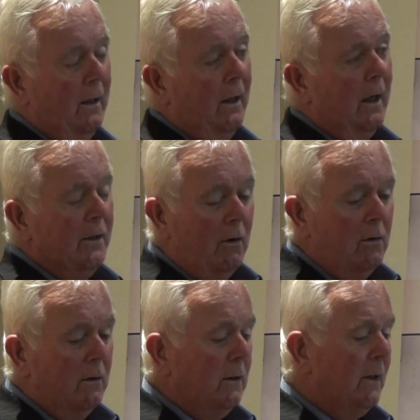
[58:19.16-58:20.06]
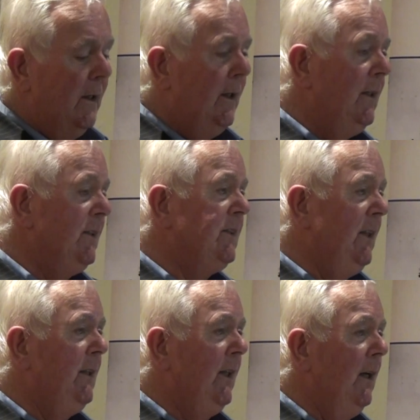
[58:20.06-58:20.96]
And all his
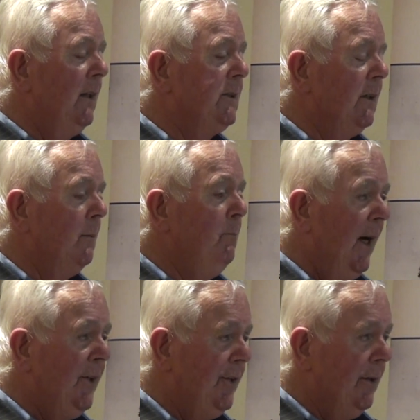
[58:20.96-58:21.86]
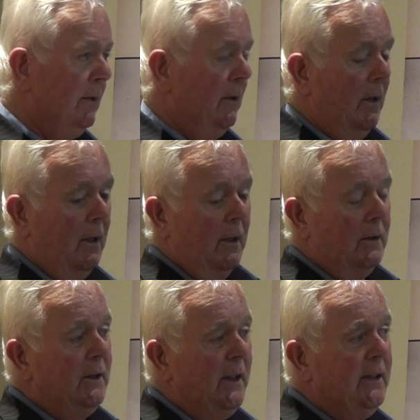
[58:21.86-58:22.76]
details match
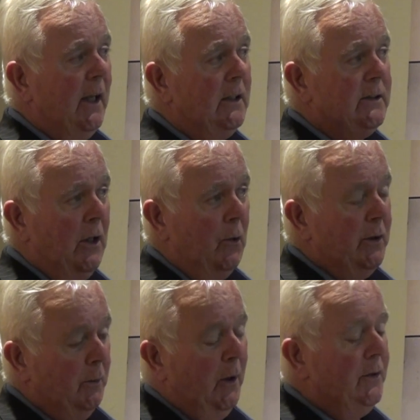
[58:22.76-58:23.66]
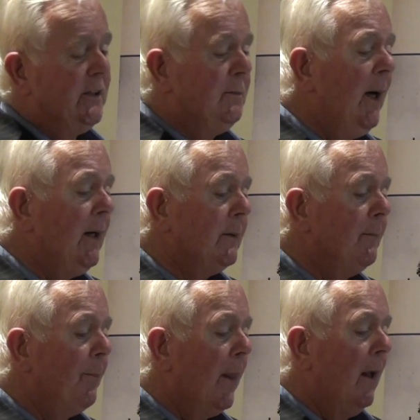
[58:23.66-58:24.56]
the details known about this man.
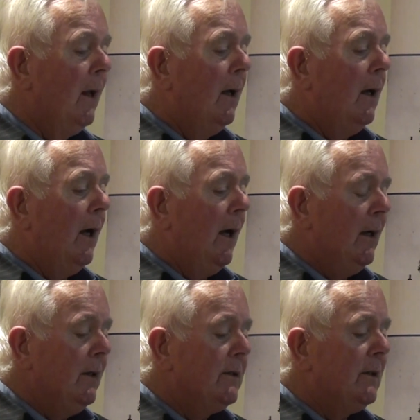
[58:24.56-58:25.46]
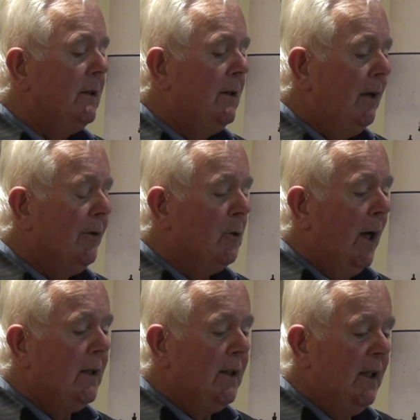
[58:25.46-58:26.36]
And David
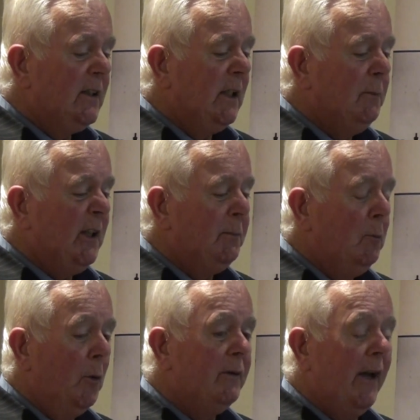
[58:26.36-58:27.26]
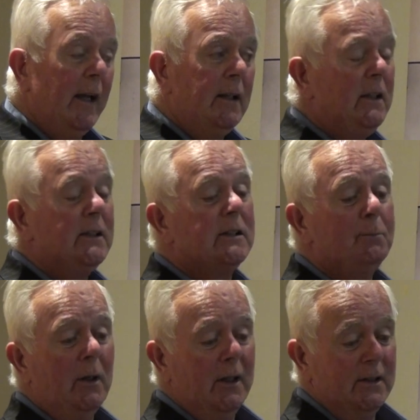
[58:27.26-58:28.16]
Grant thinks he might have been one of 80
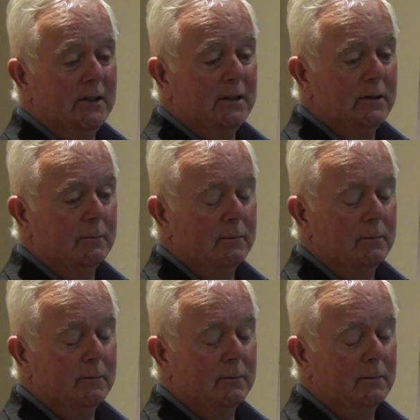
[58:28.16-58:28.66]
spies